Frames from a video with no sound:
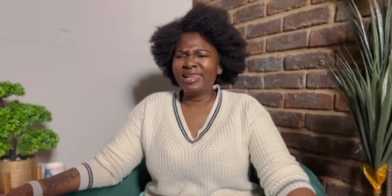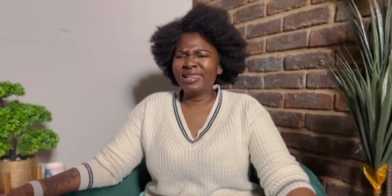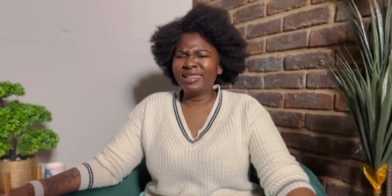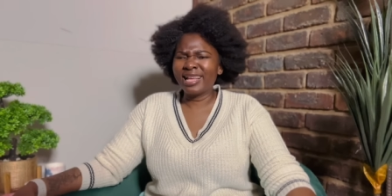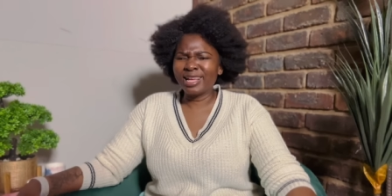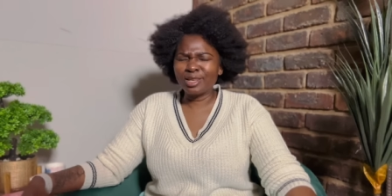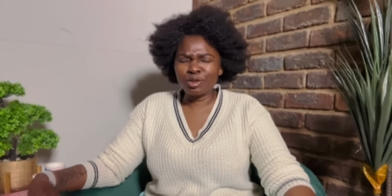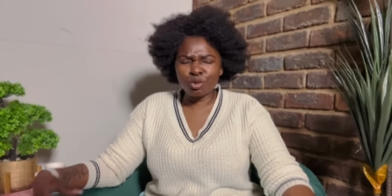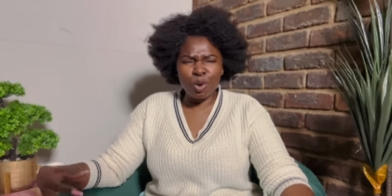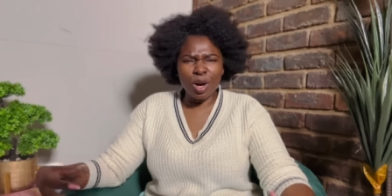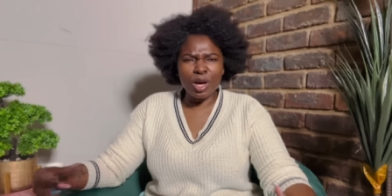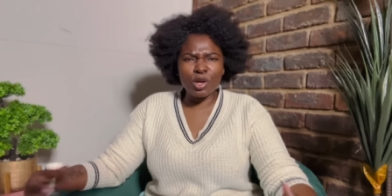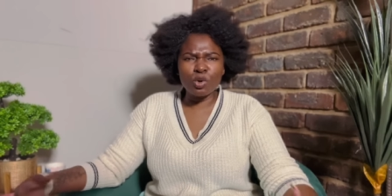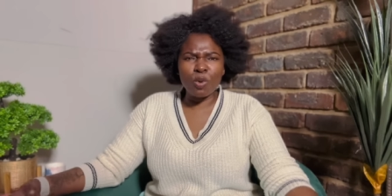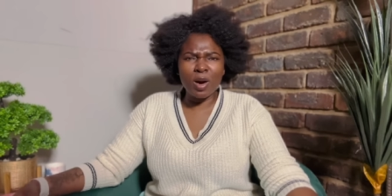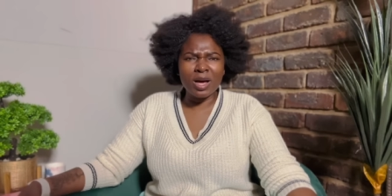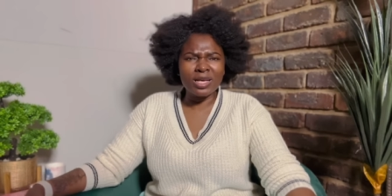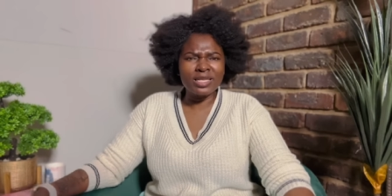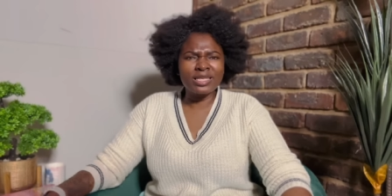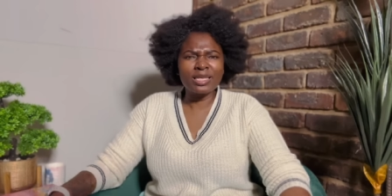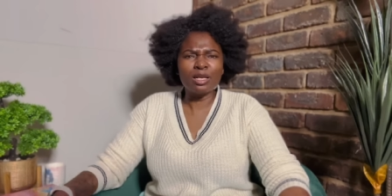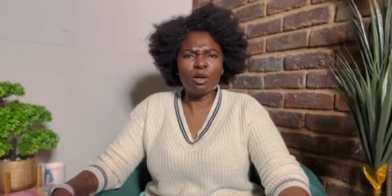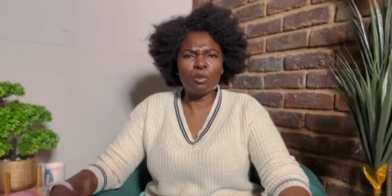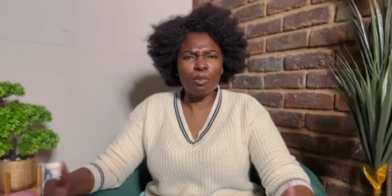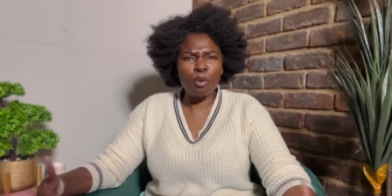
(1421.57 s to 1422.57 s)
That's why you are
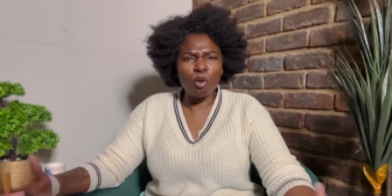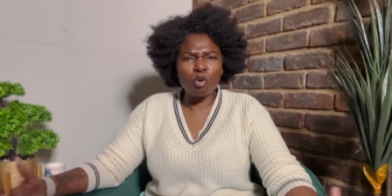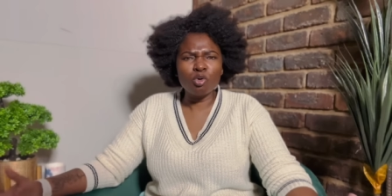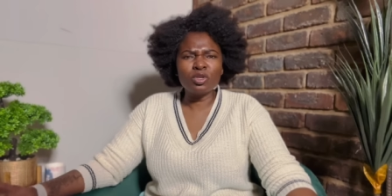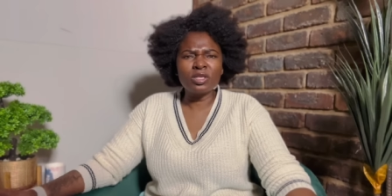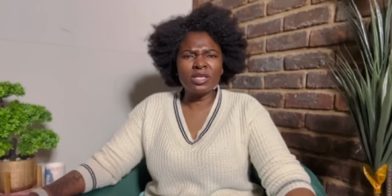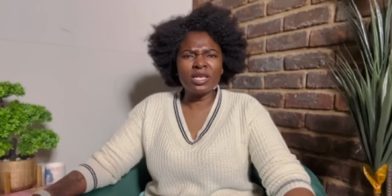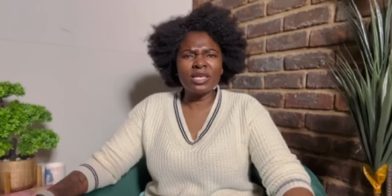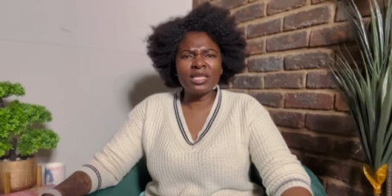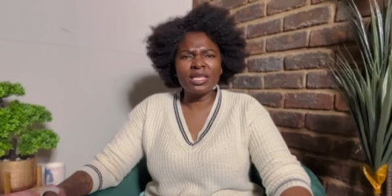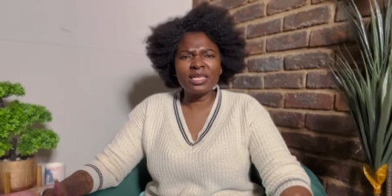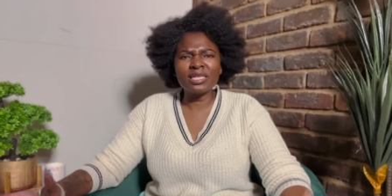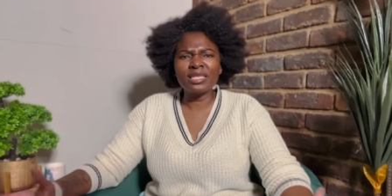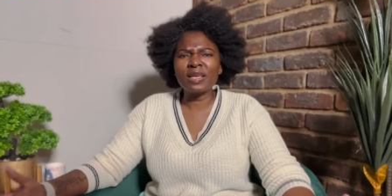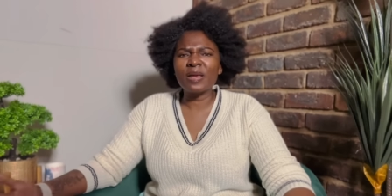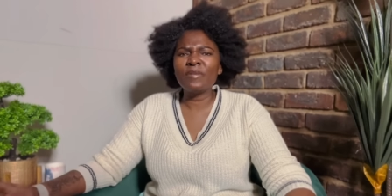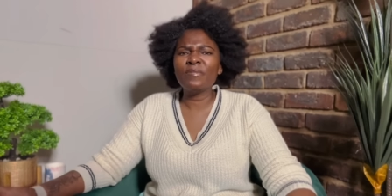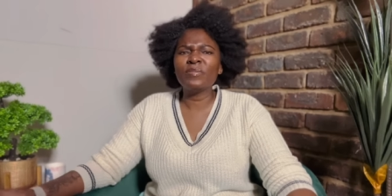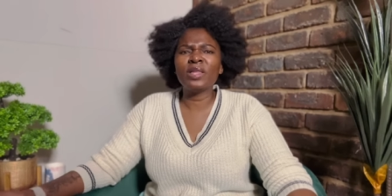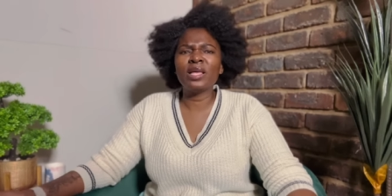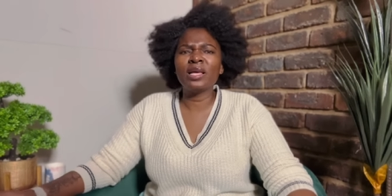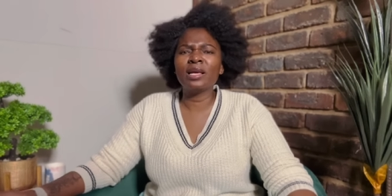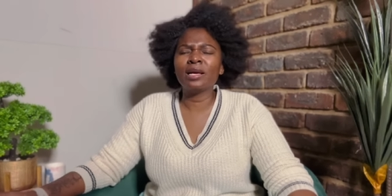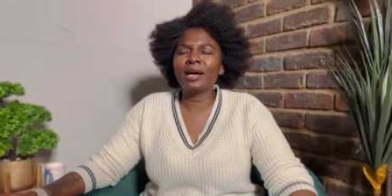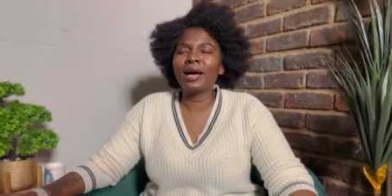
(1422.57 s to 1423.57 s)
still posting the
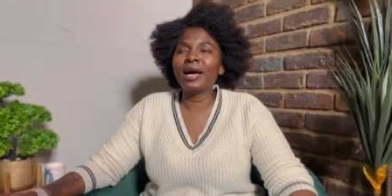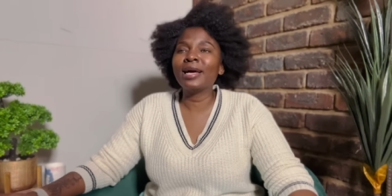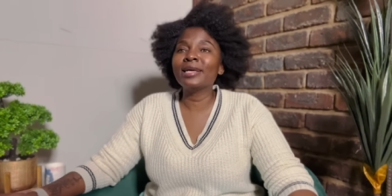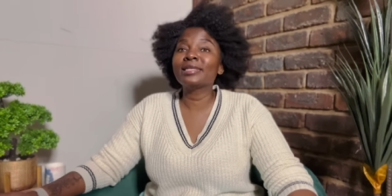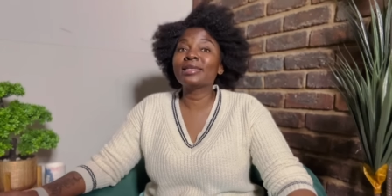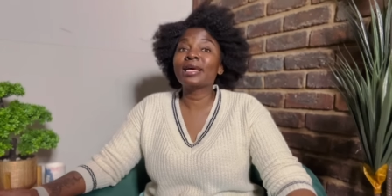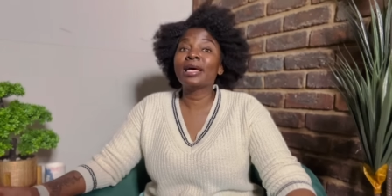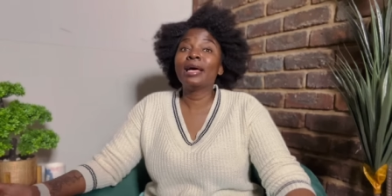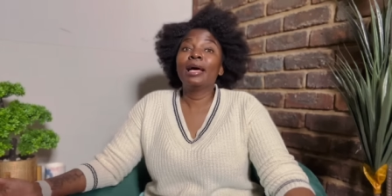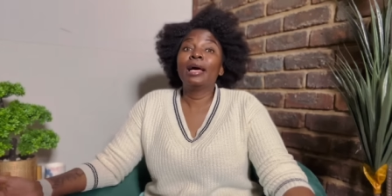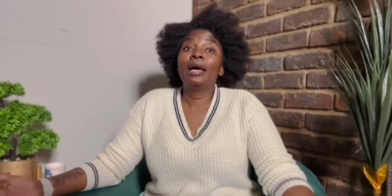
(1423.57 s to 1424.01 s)
same thing. Guys,